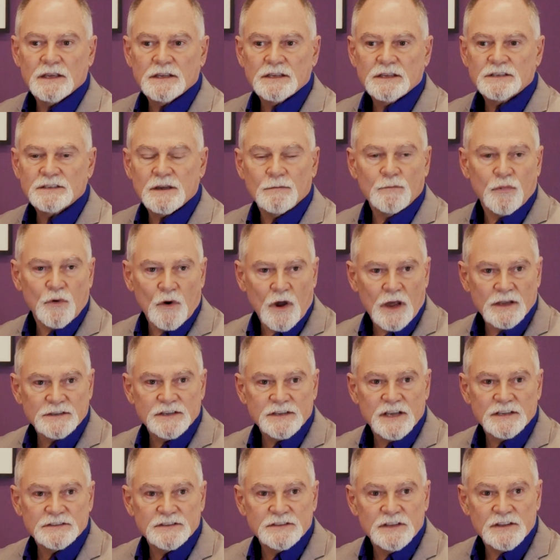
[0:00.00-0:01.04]
some
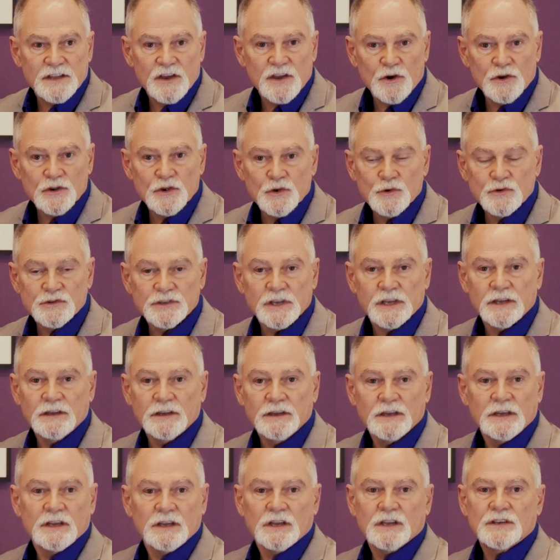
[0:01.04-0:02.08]
process that they're using
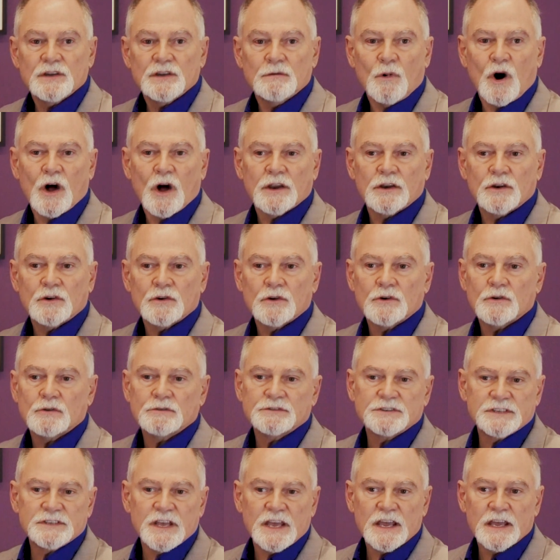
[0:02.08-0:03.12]
to monitor,
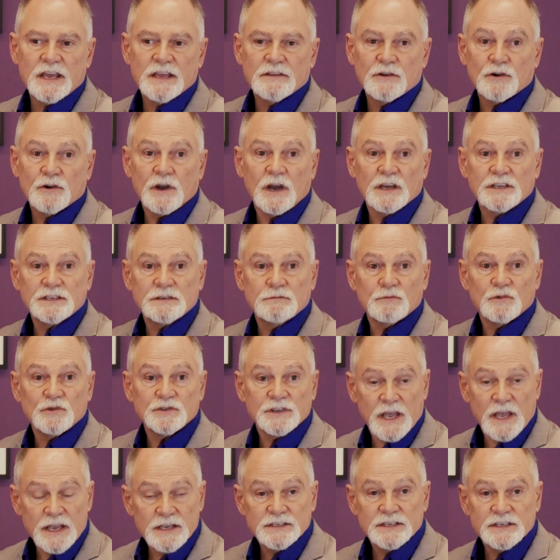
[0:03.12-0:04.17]
say, their customer's
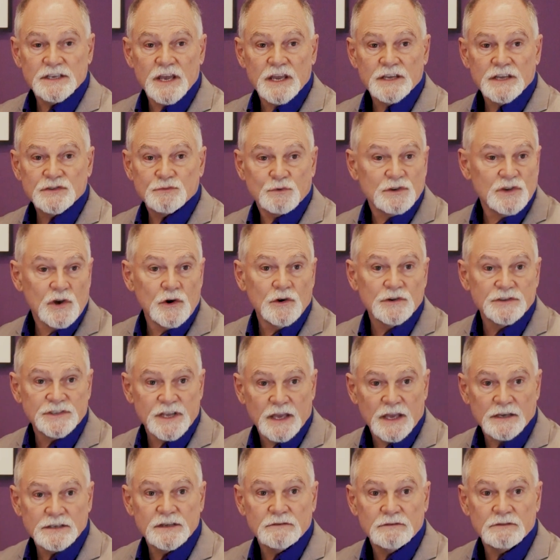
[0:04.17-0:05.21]
ACH returns
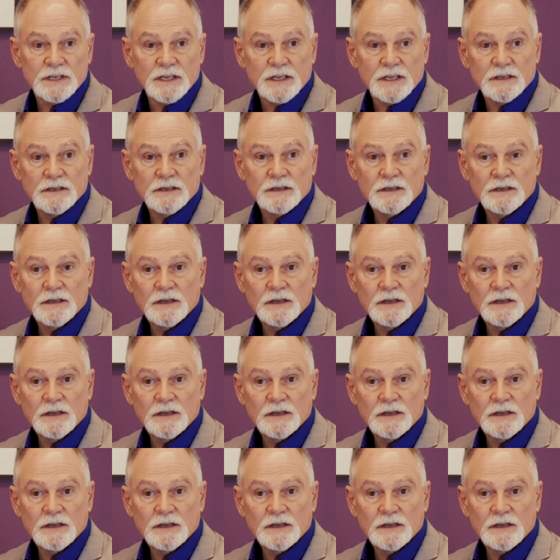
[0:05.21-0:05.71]
activity.